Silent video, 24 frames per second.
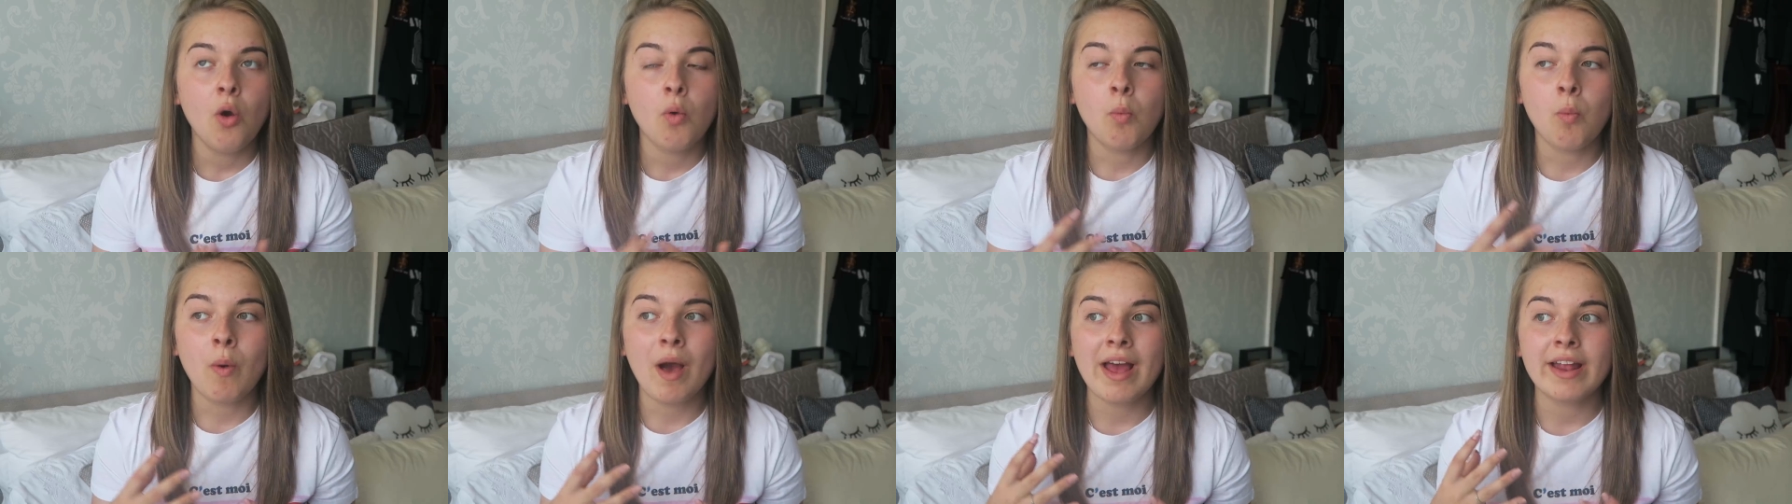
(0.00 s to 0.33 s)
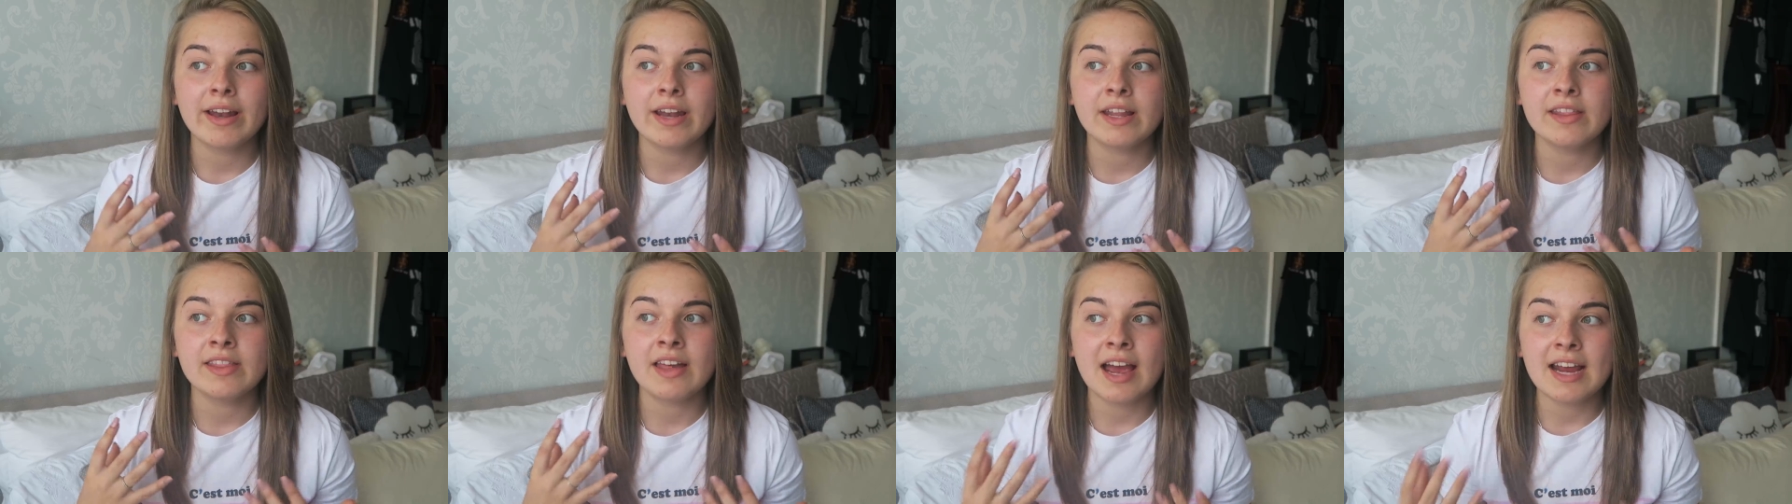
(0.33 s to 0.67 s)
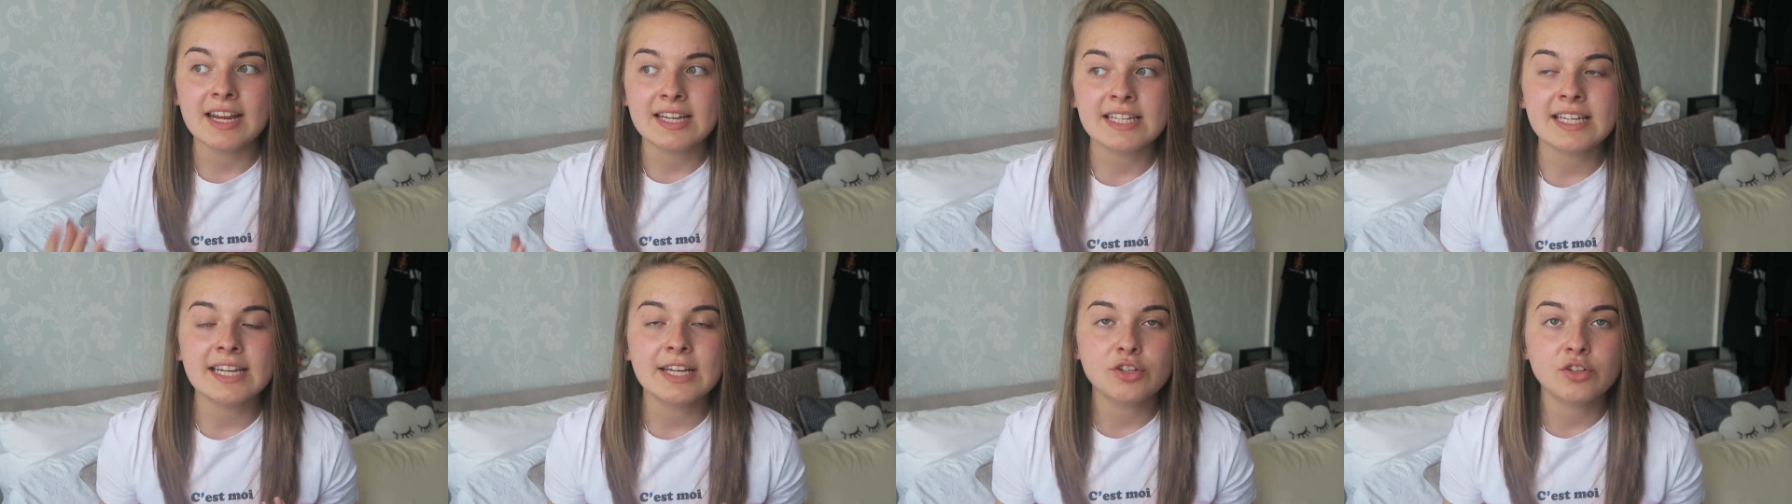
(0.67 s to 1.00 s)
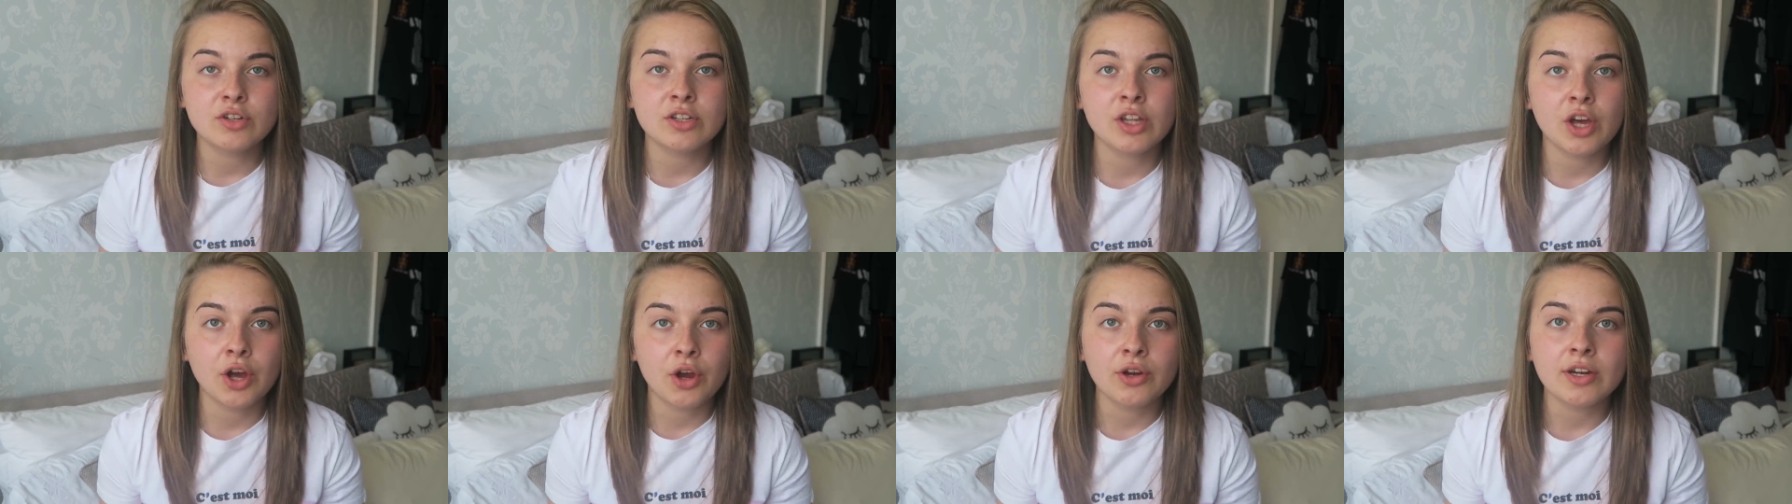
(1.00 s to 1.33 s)
when that is
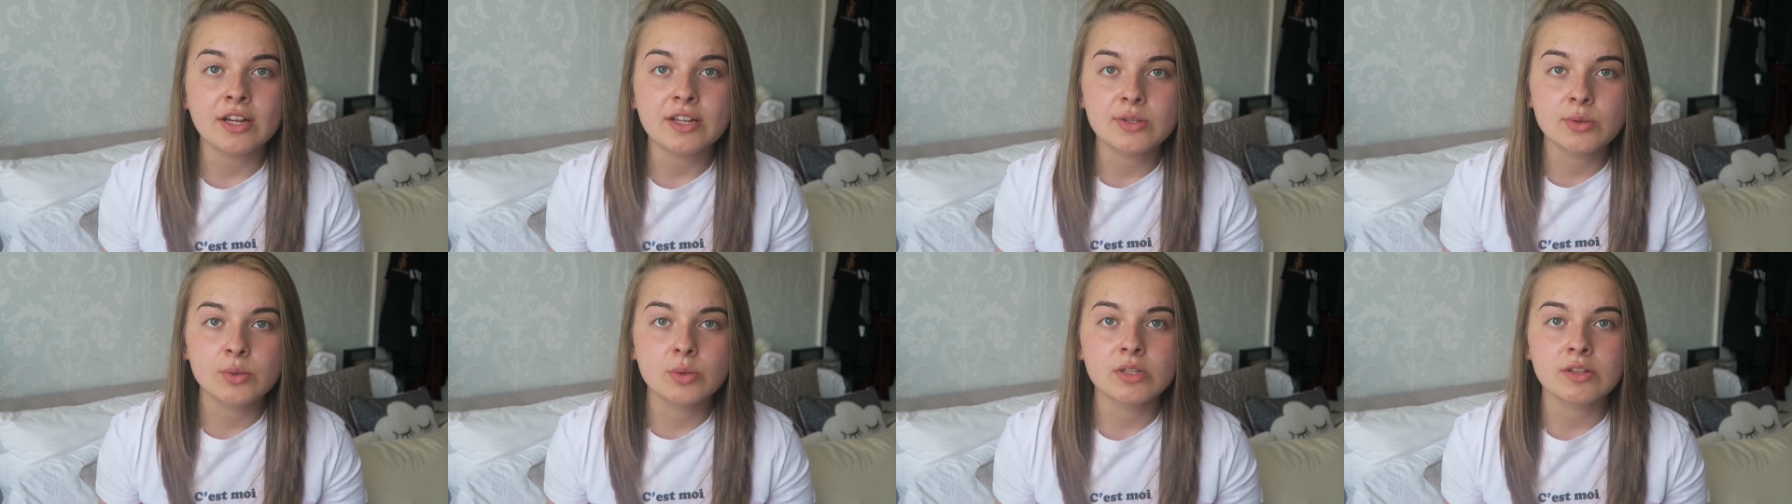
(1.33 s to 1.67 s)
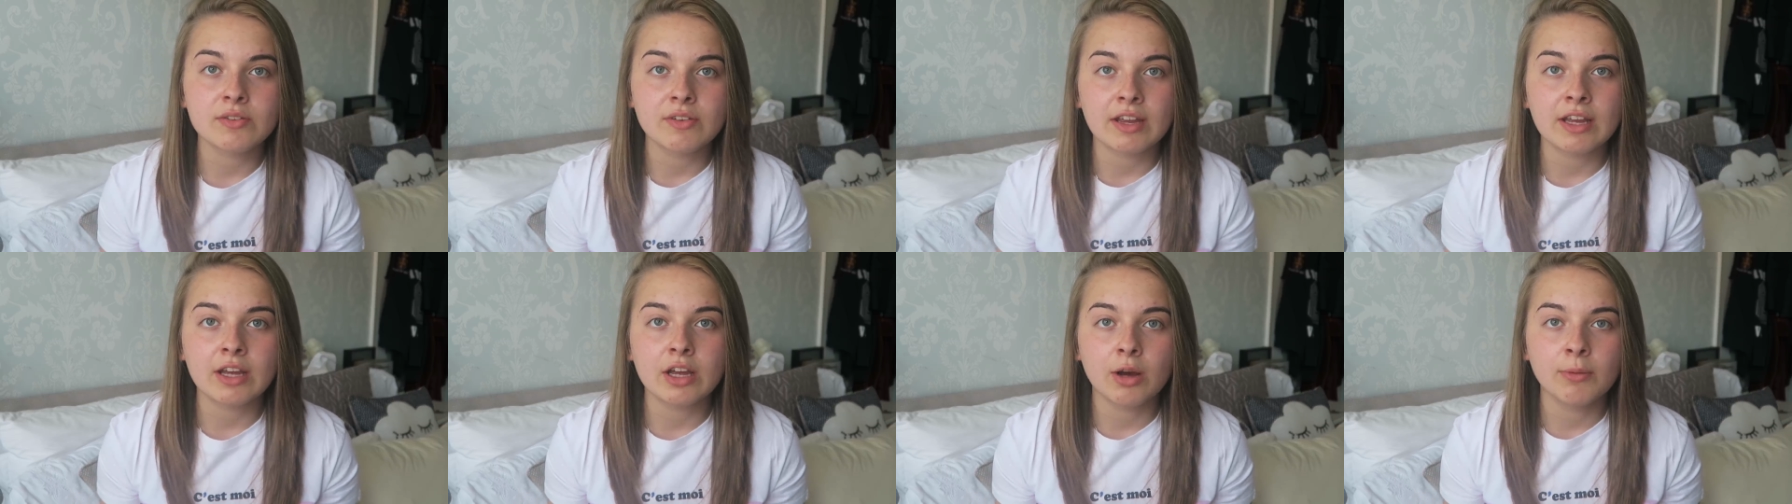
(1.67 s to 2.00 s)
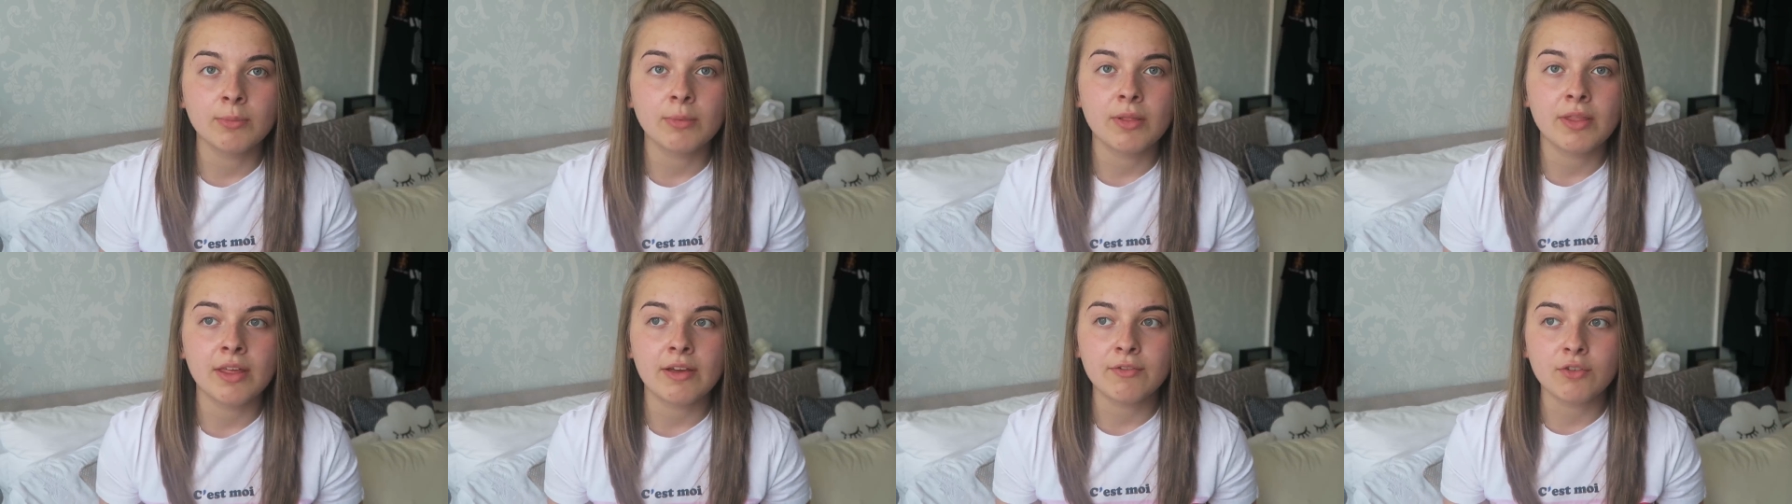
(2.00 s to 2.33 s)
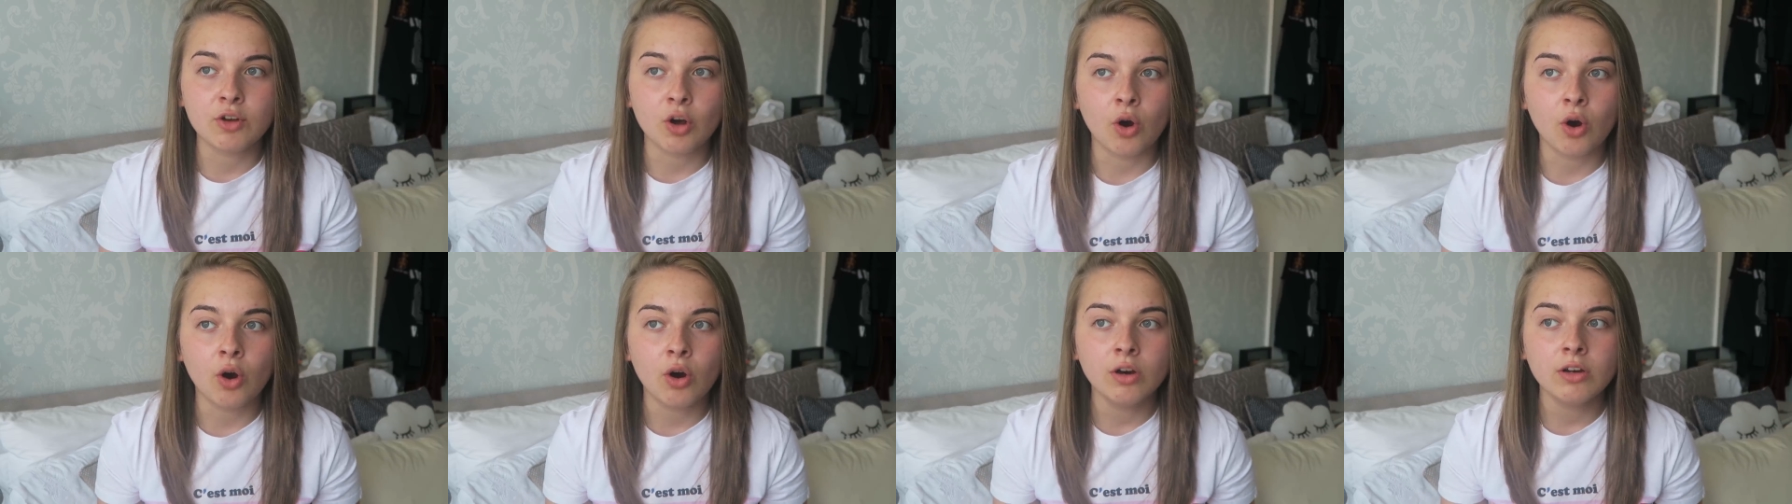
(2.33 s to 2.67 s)
literally the only source of income that
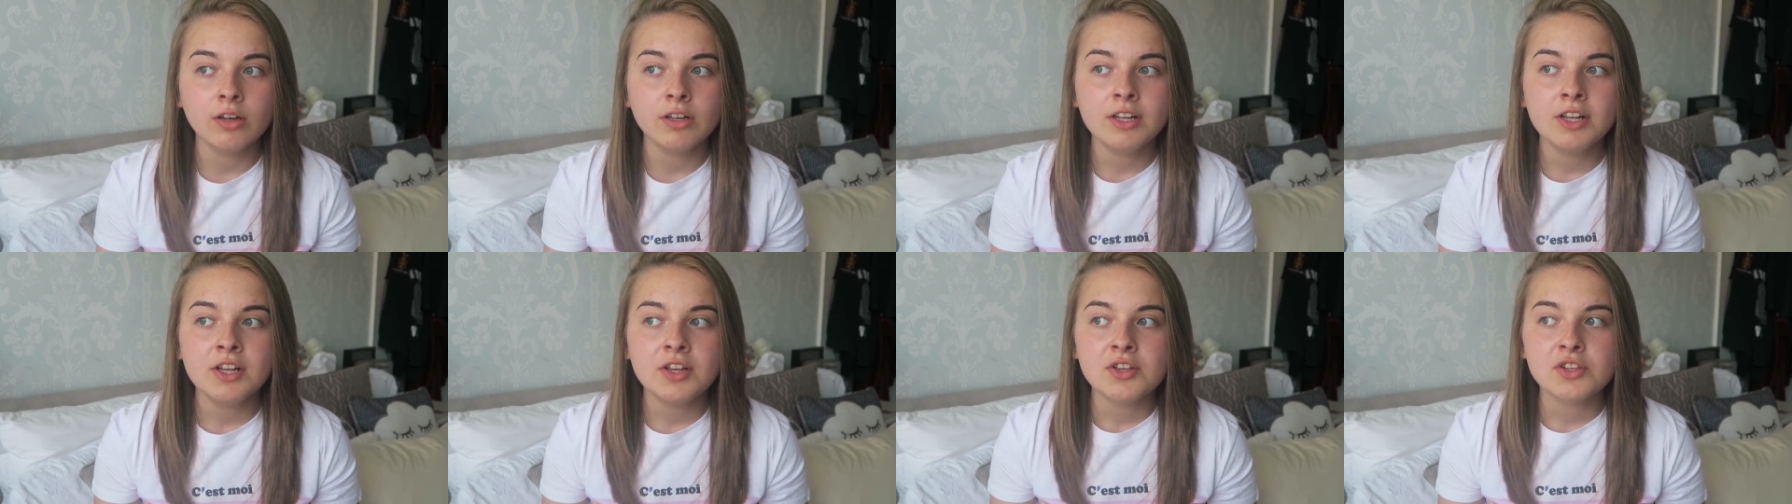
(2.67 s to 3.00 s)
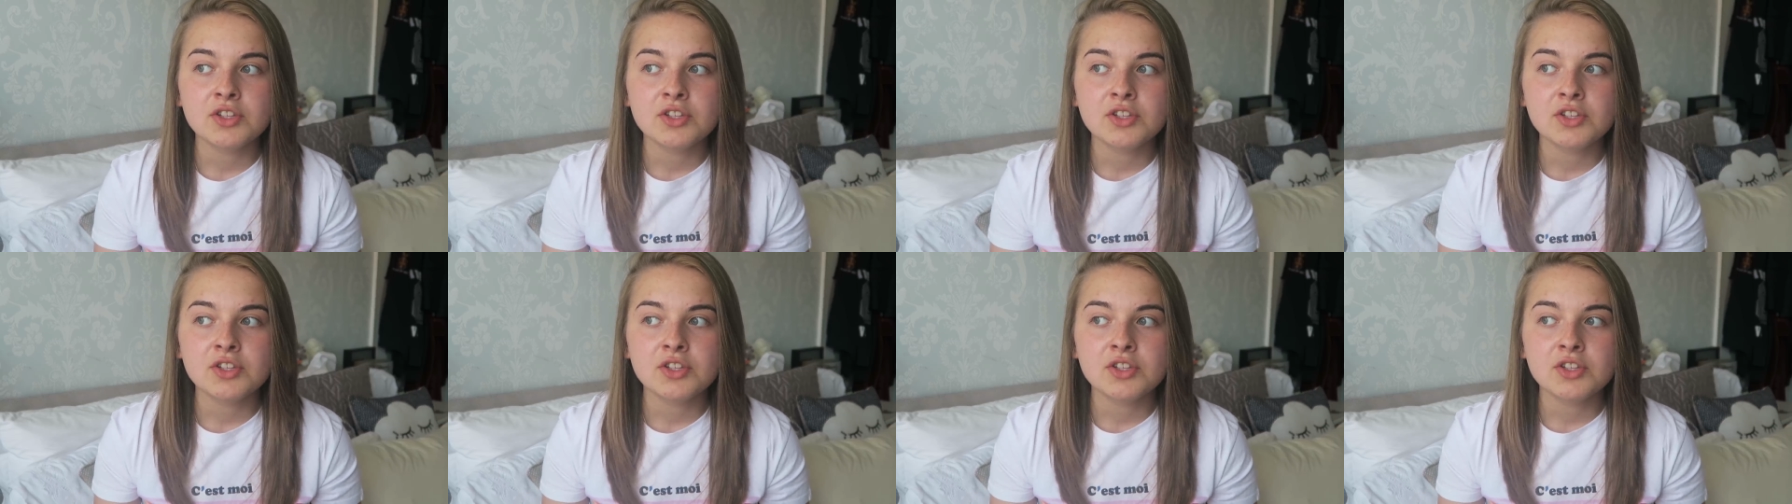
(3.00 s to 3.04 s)
they've got?